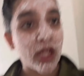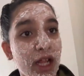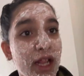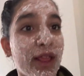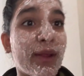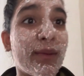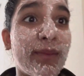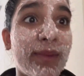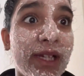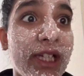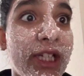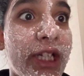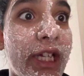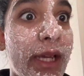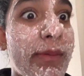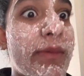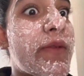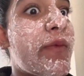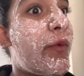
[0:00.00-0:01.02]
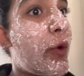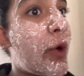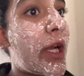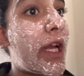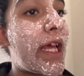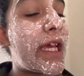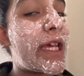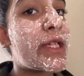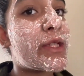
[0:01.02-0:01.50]
The bleach keeps falling,
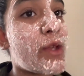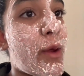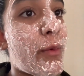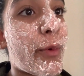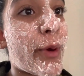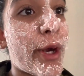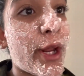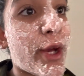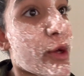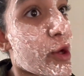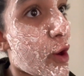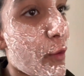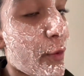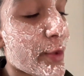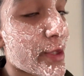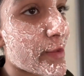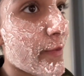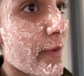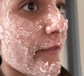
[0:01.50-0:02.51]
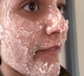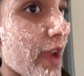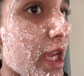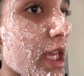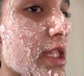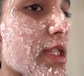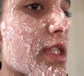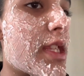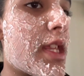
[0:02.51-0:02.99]
so I'm gonna go wash my
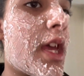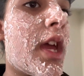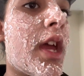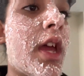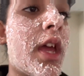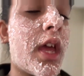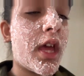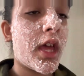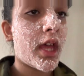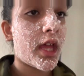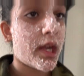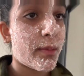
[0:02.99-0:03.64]
face.